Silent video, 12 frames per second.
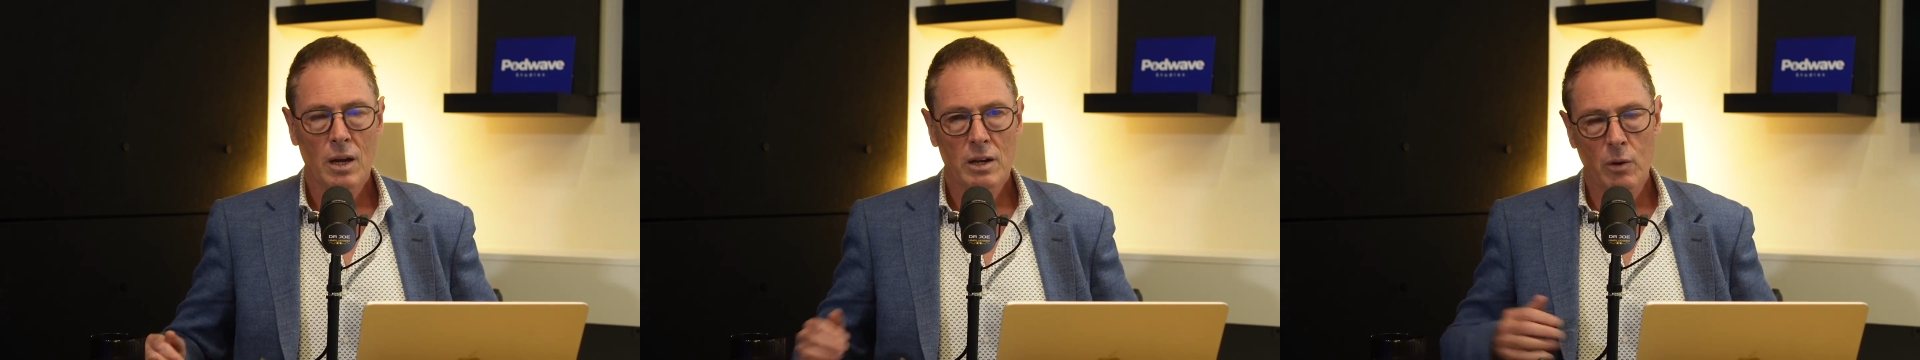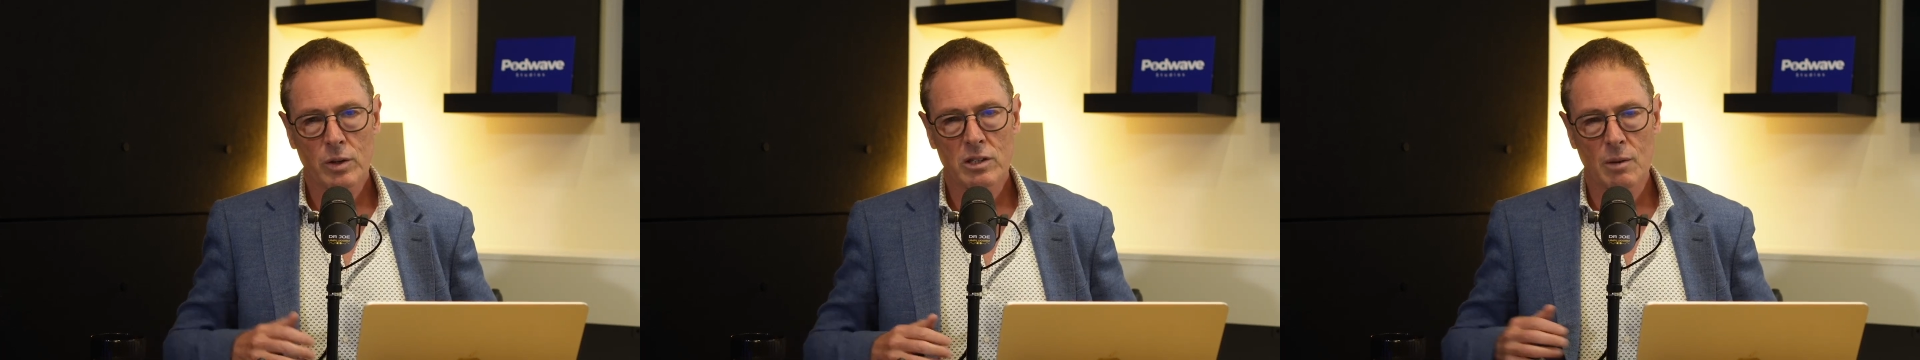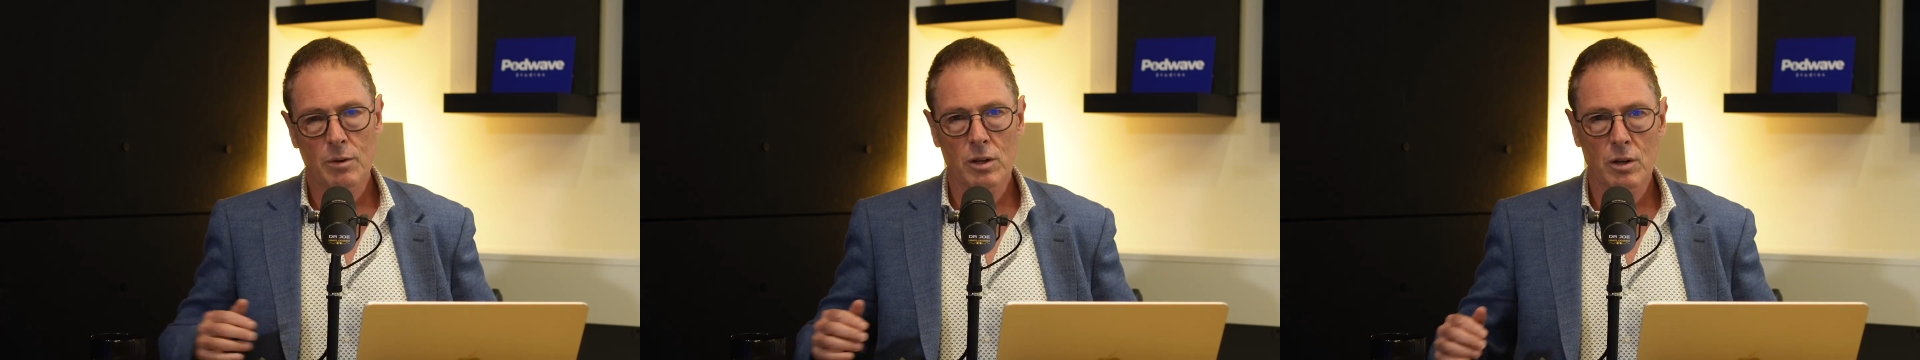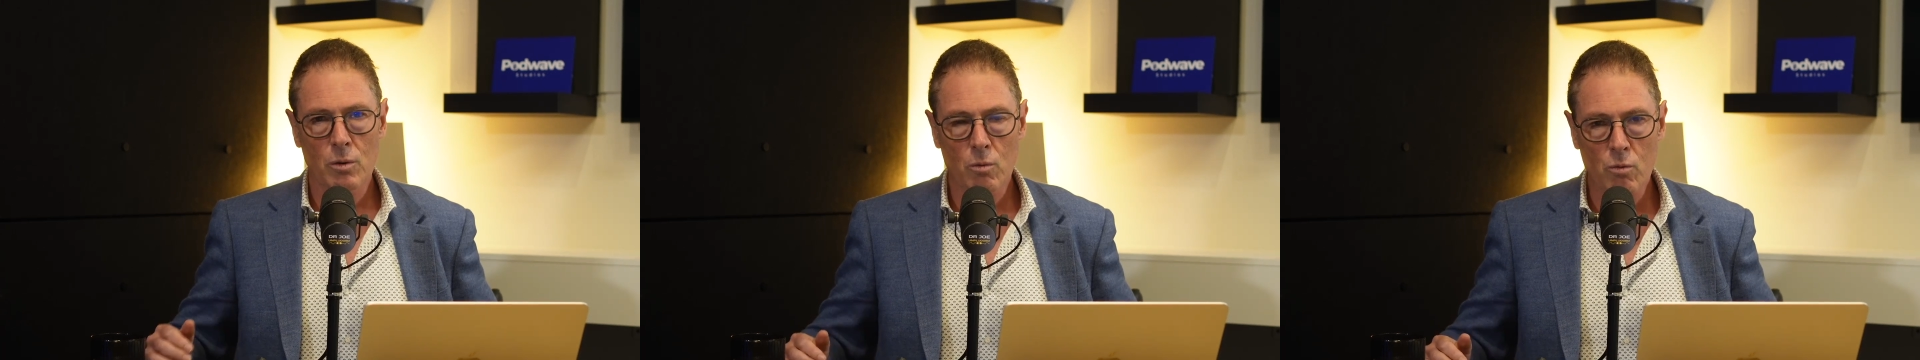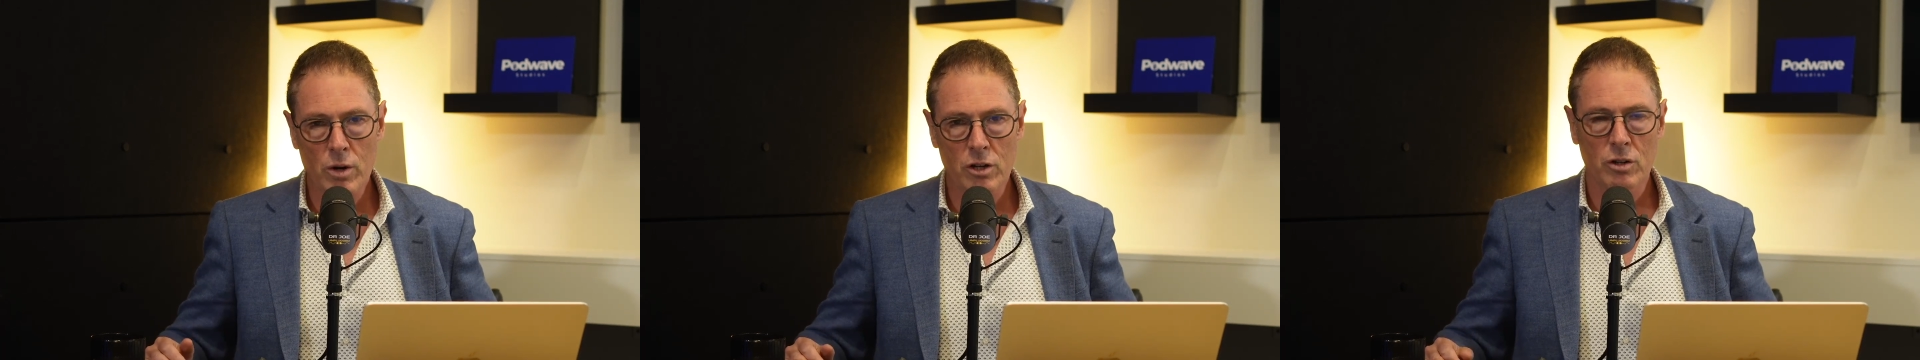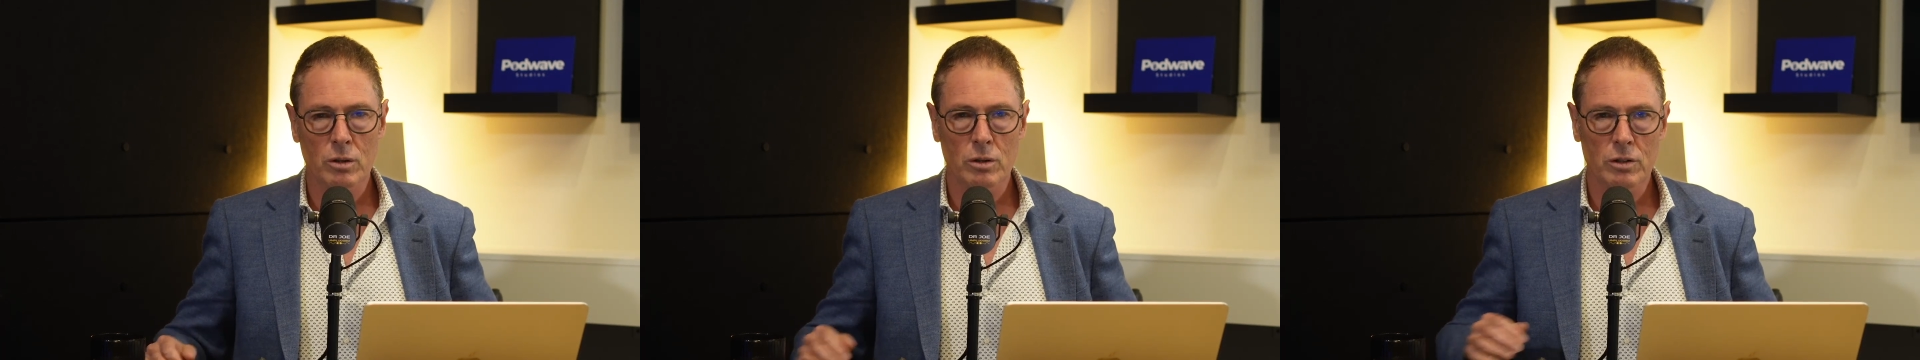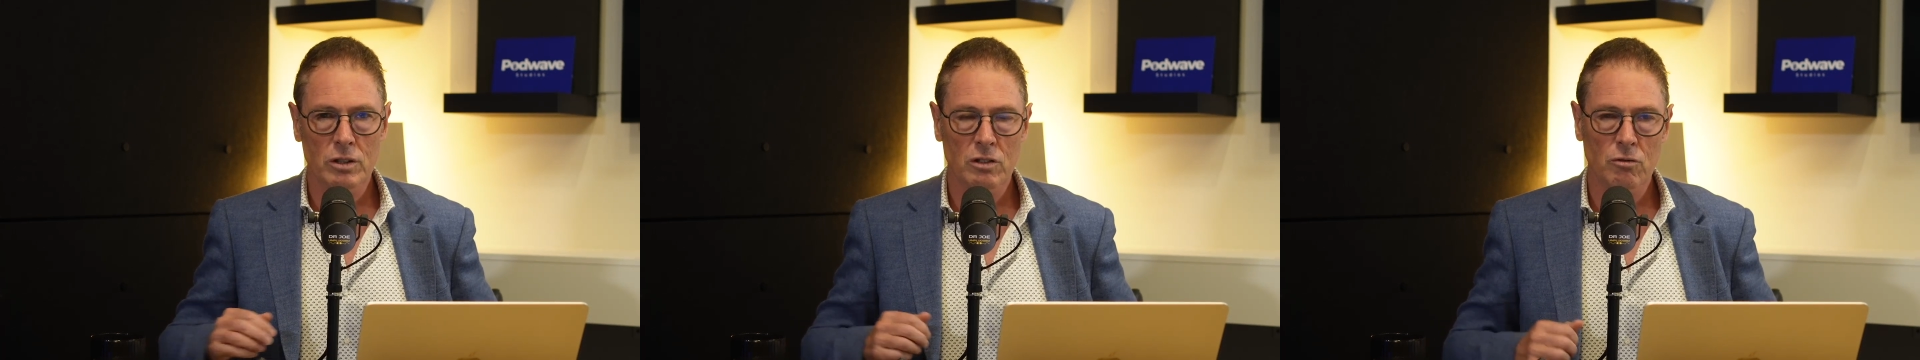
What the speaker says: Now, when some of the original